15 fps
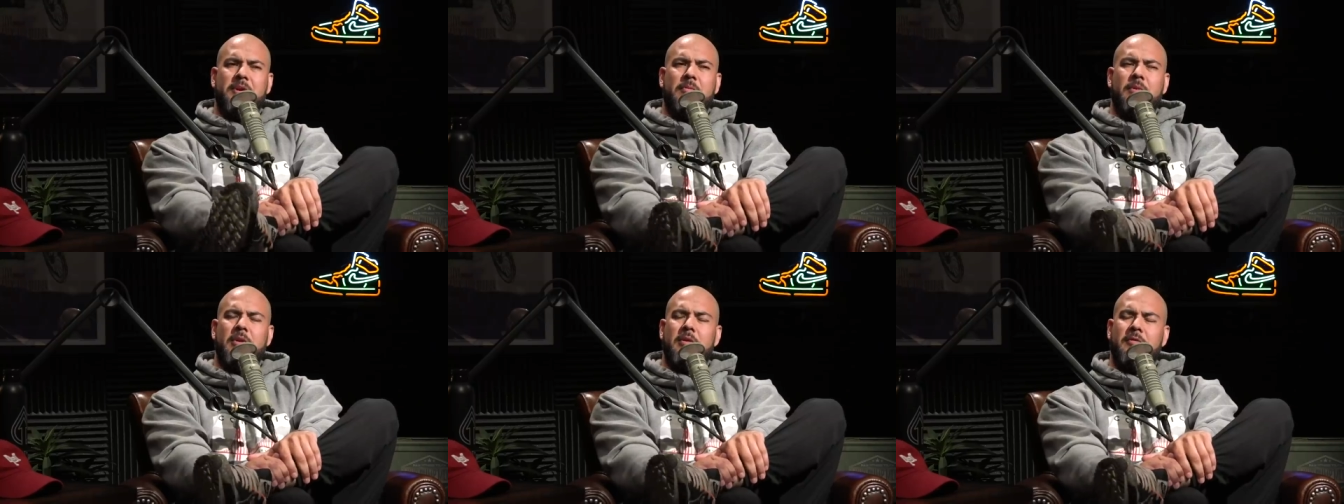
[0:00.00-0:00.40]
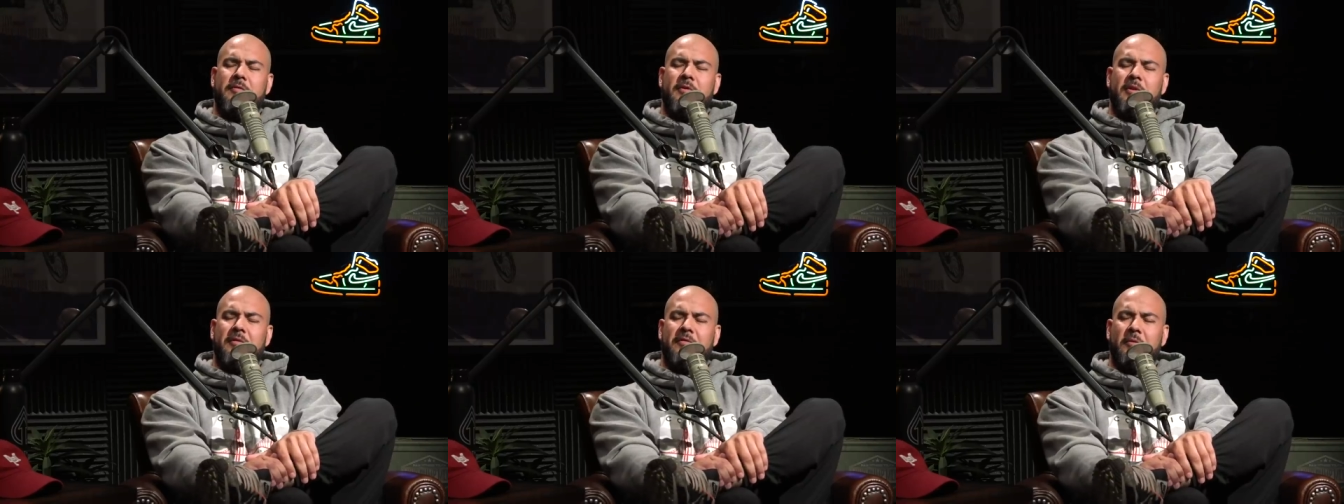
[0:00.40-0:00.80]
that run a
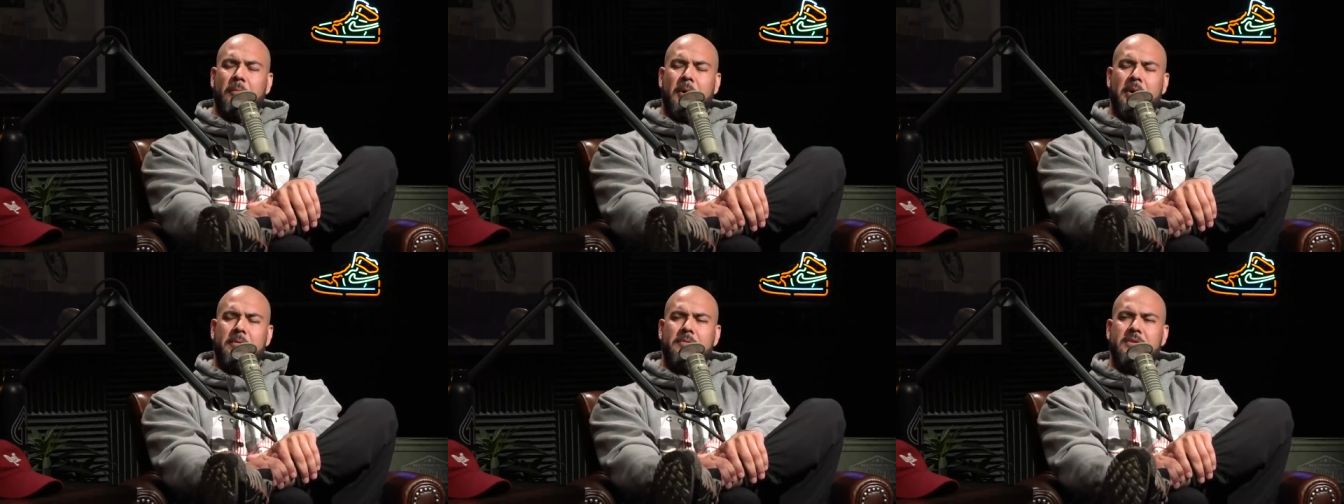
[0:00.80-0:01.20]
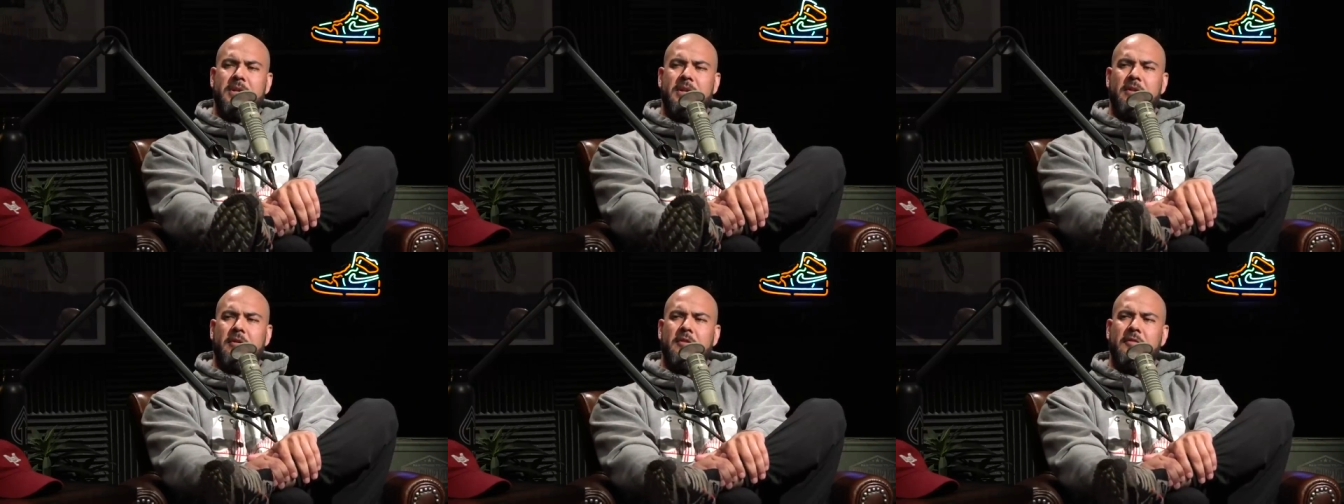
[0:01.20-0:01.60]
full body
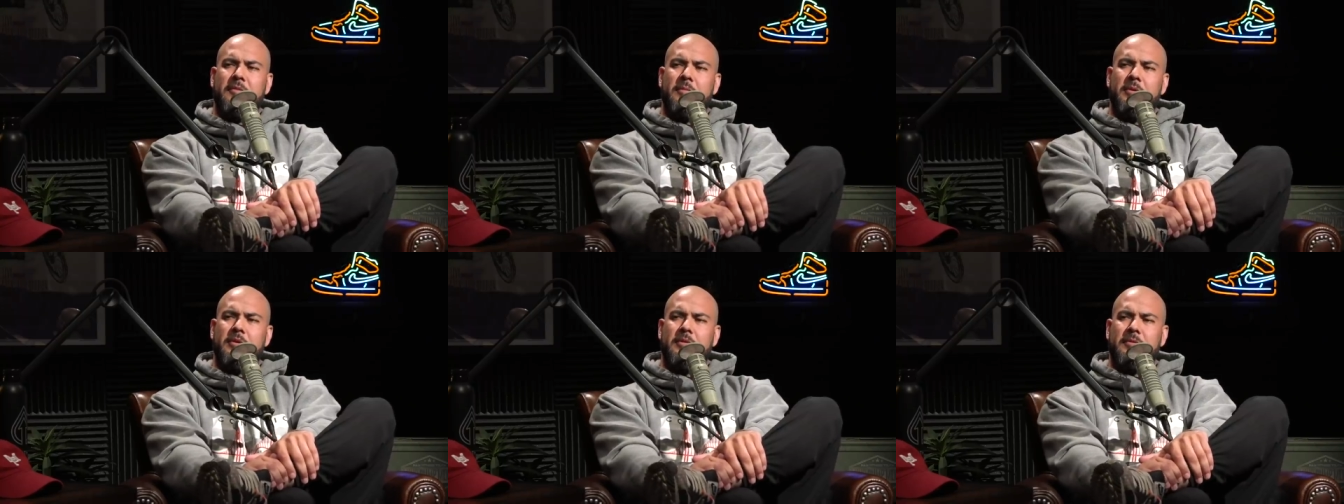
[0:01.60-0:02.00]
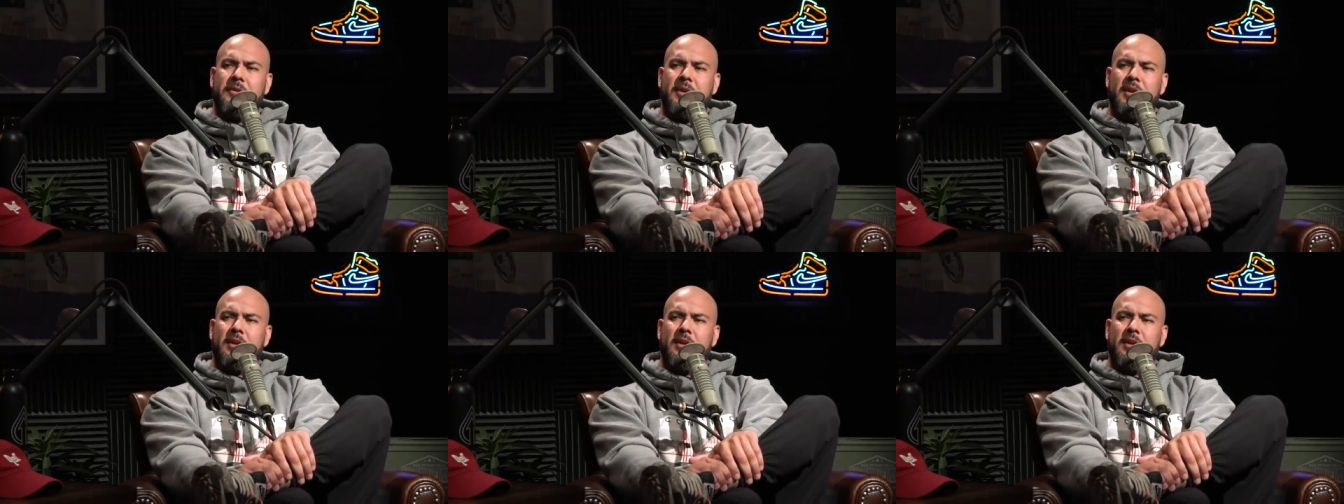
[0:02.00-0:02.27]
routine? Are you familiar with any?